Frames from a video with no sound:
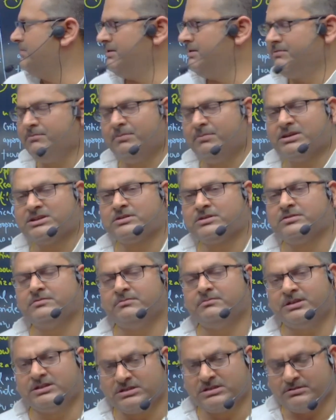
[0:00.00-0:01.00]
much
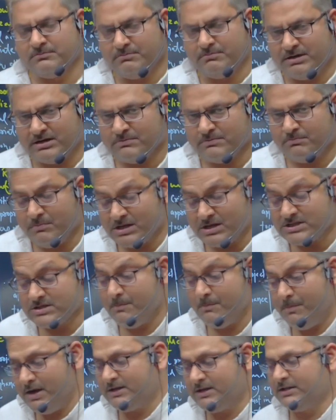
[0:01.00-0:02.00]

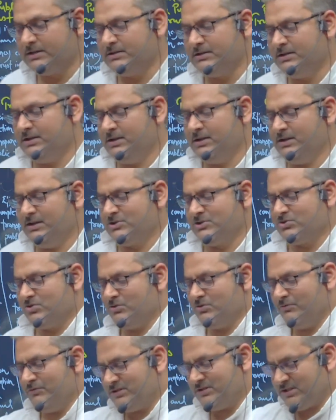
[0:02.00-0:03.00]
better. So
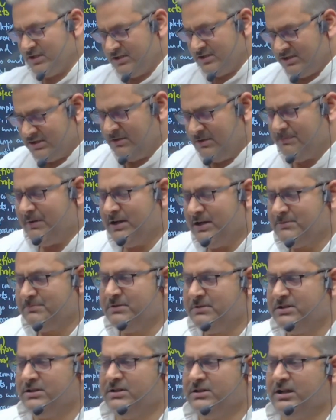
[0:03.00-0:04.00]
with critical path
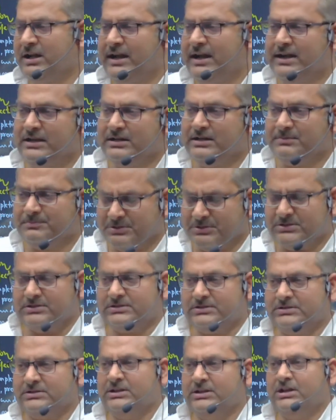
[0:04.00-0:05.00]
method and
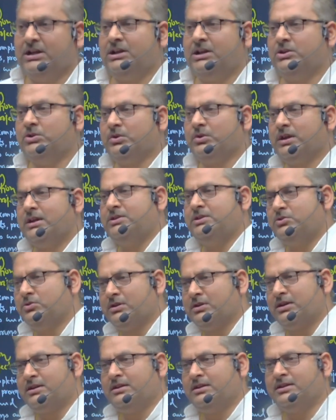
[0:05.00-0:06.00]
PERT, you
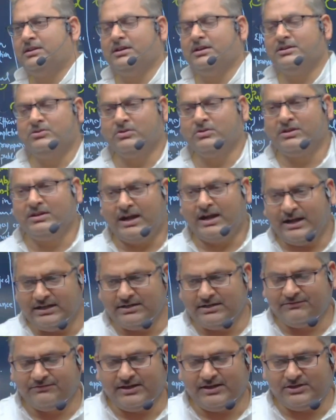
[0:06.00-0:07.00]
can
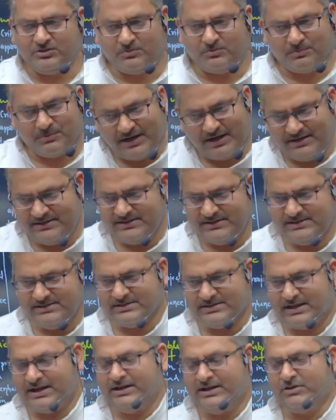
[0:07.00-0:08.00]
identify your priorities,
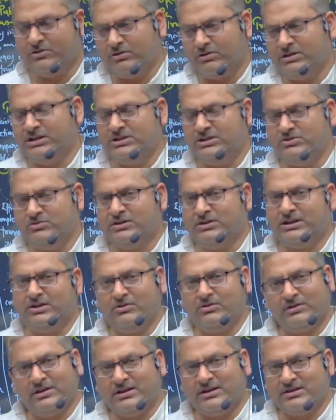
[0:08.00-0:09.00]
and accordingly you can
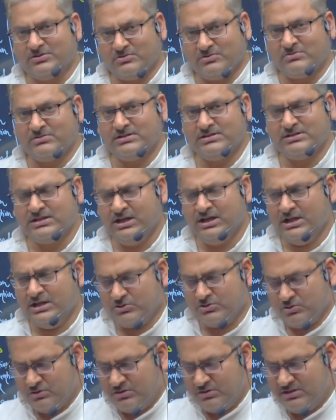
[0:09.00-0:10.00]
allocate resources.
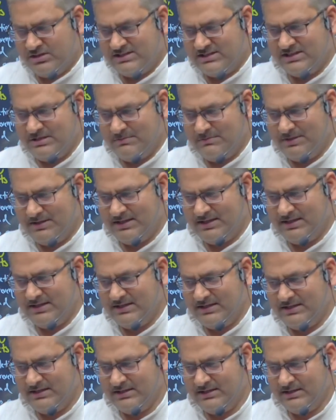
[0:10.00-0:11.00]
So decision
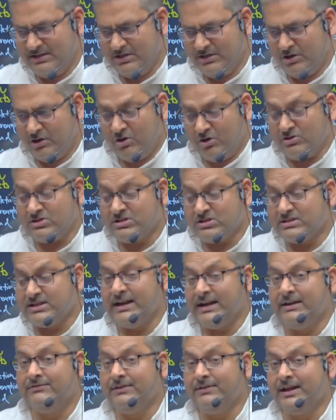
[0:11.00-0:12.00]
making on
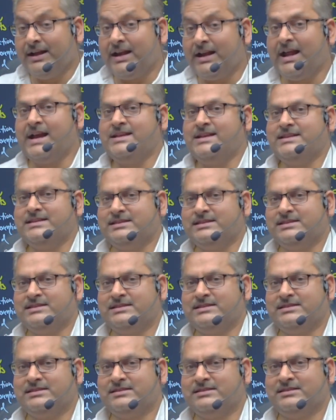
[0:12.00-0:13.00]
scientific lines,